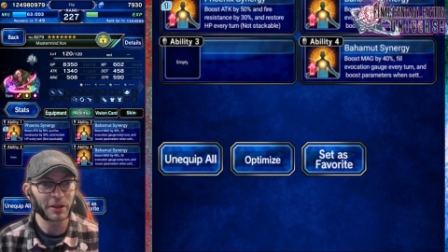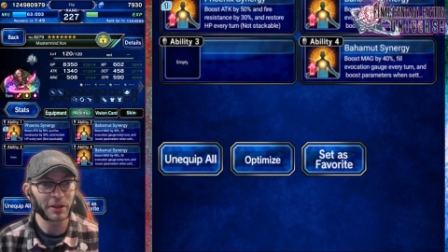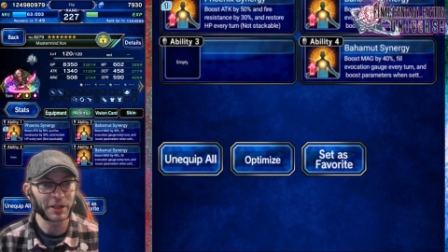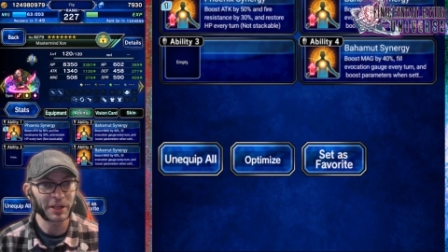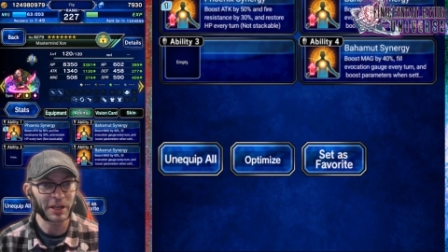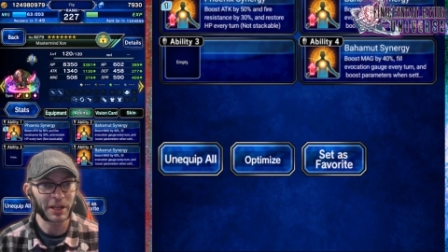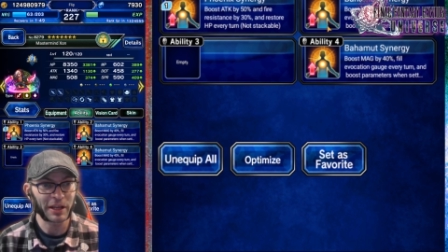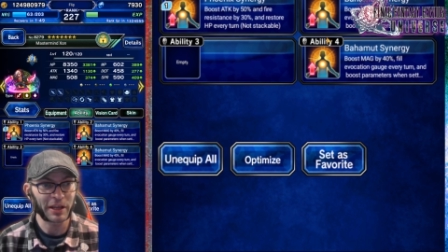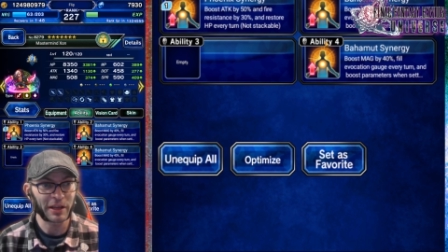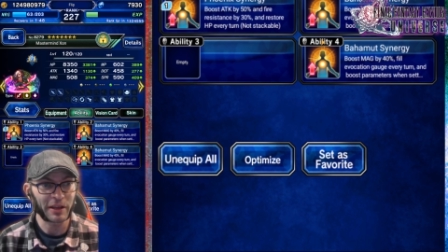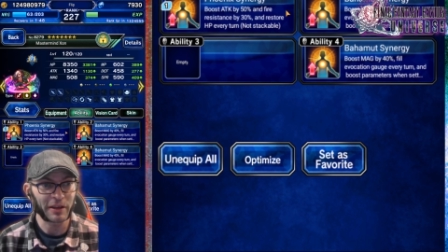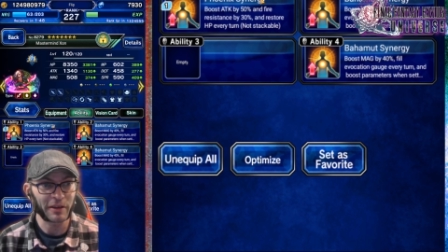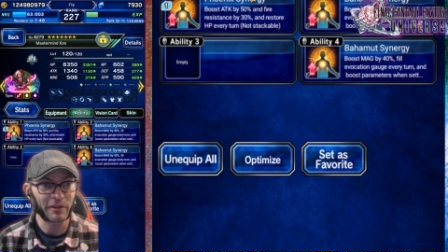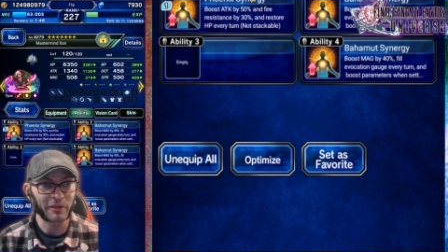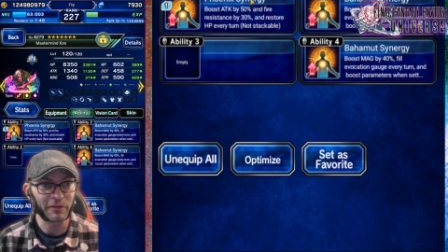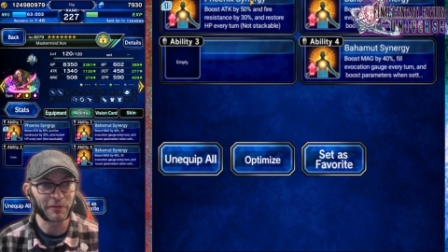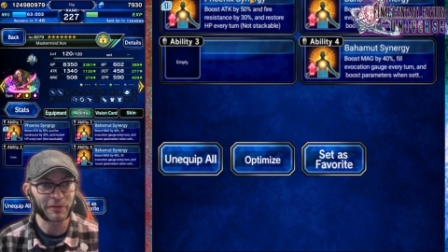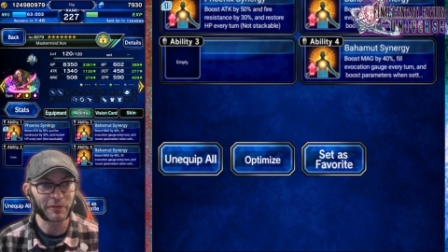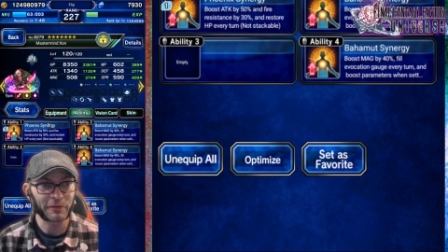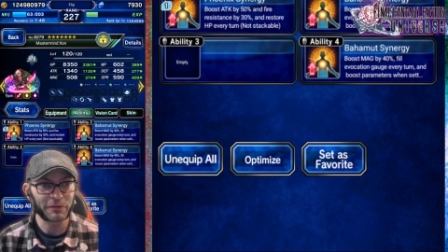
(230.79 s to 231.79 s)
Then I
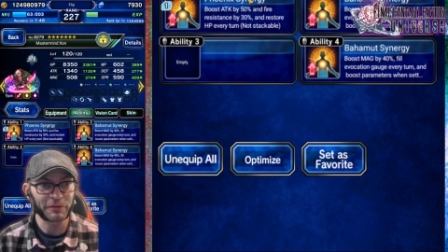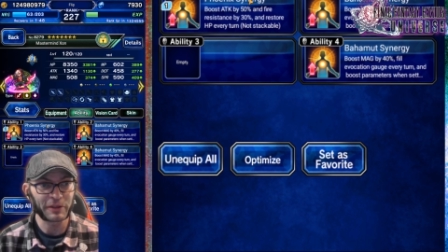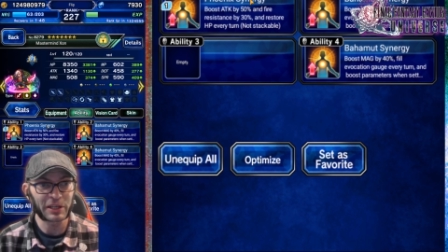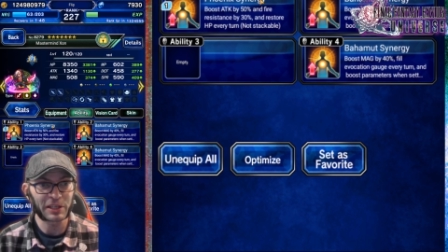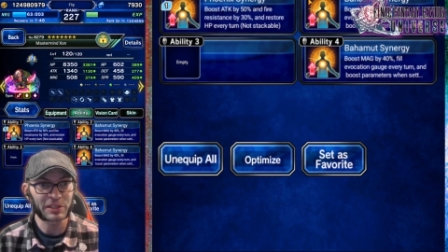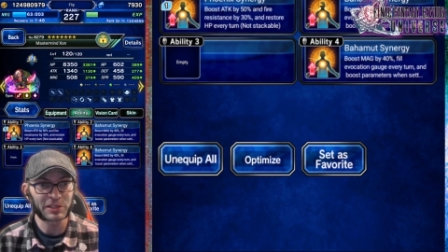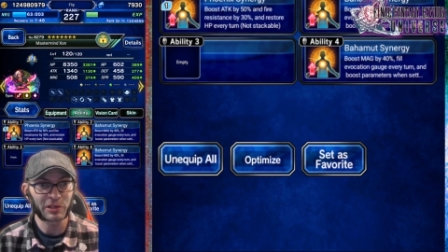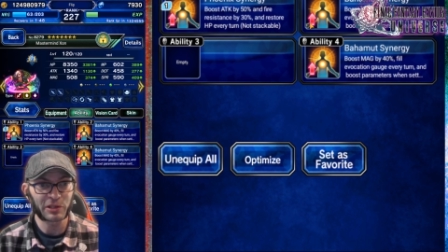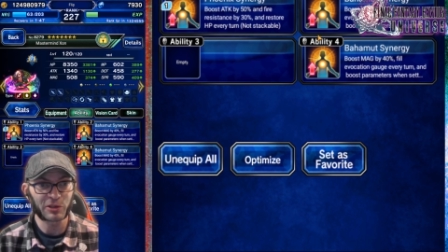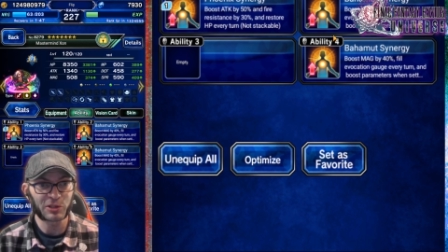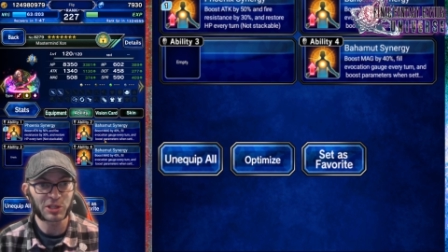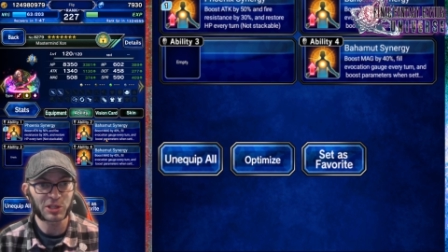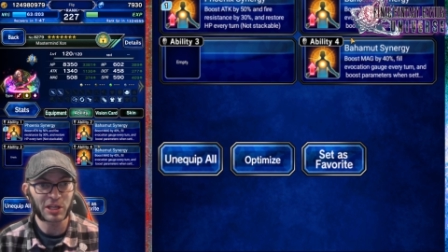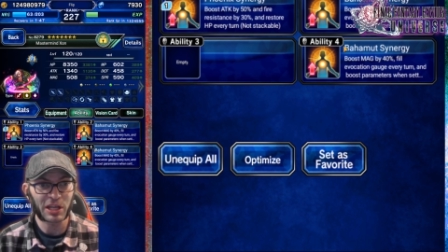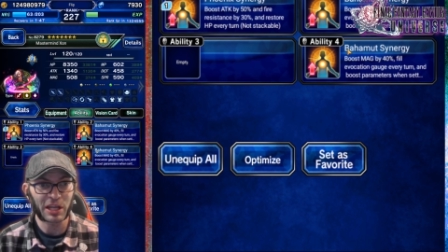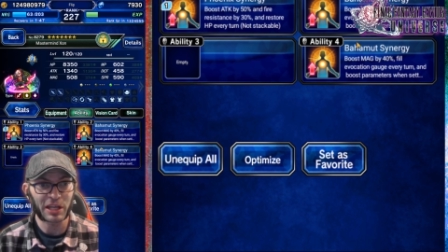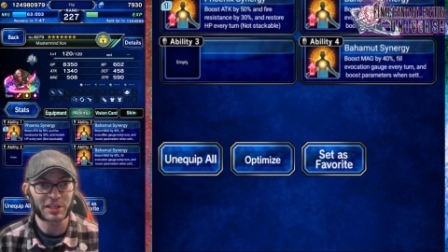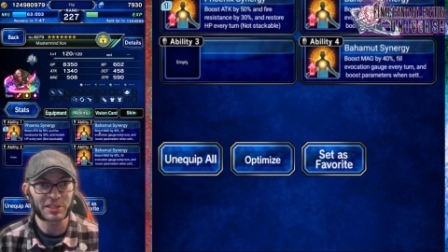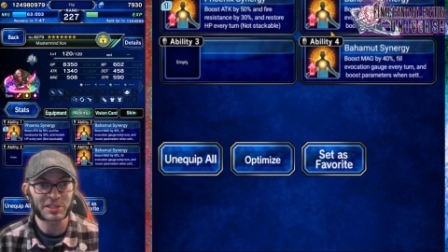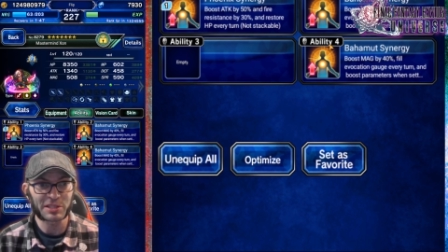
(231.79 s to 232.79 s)
have Phoenix
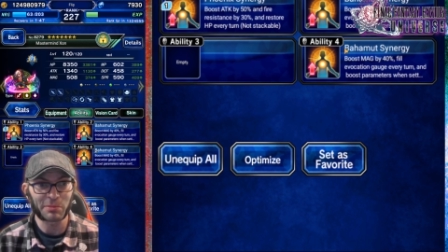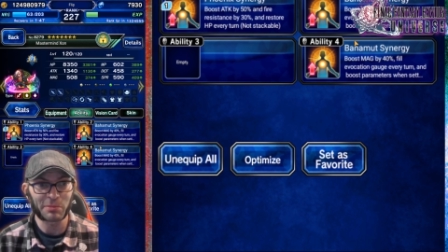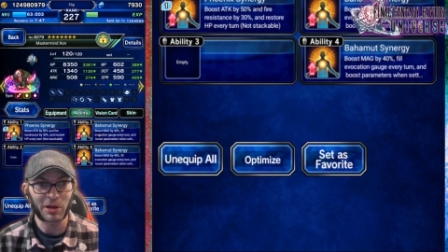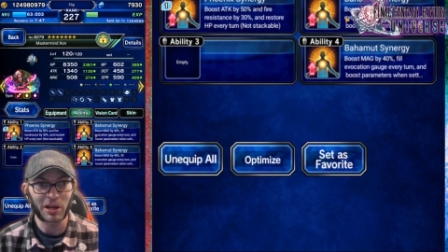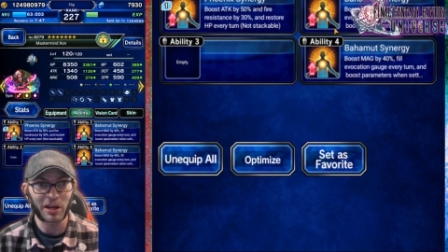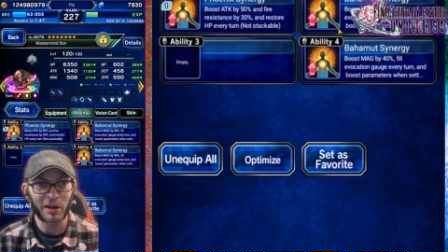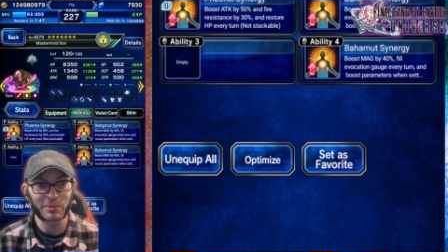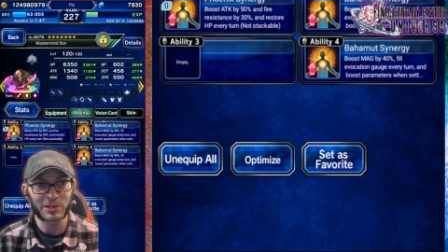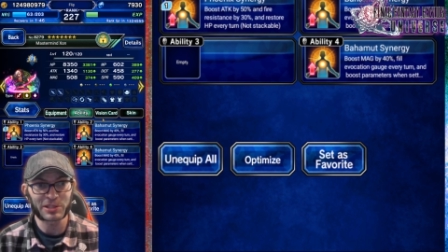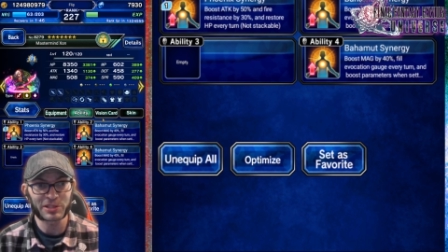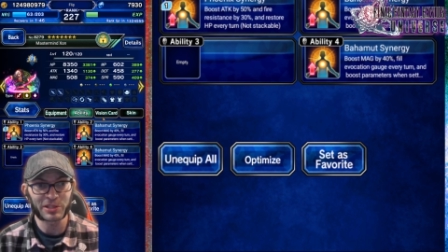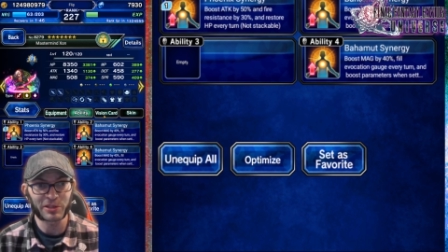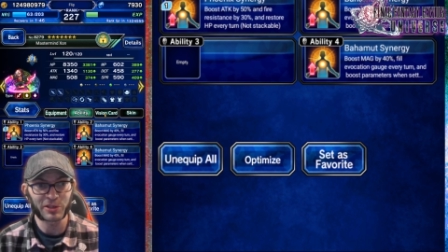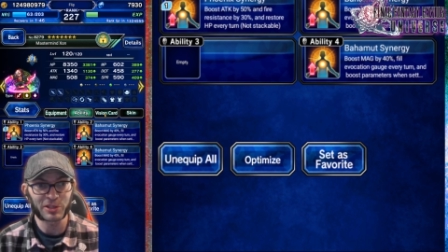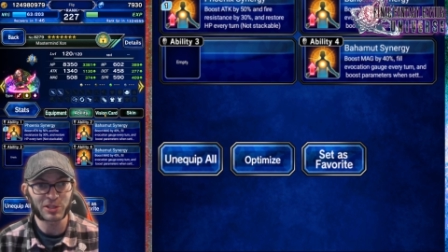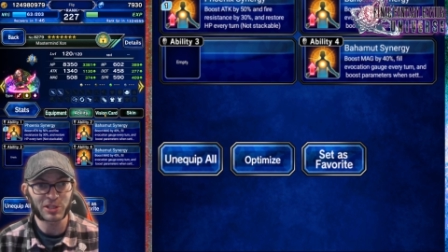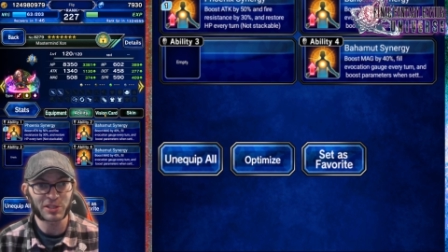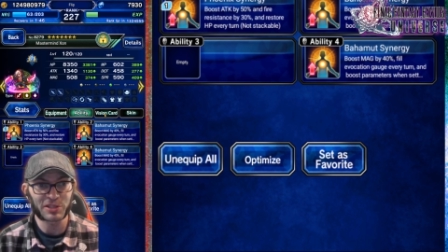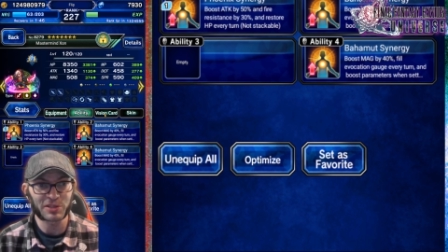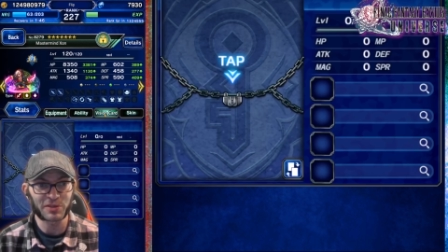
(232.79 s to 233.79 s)
Energy and some Bahamut
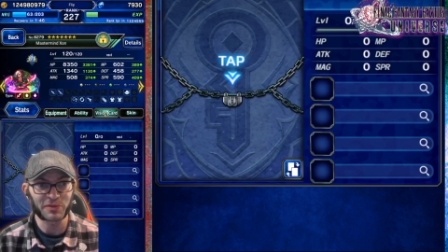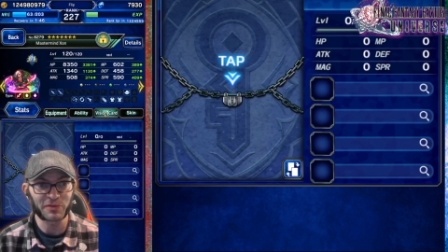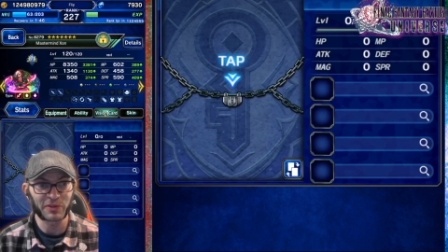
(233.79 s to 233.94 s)
Synergies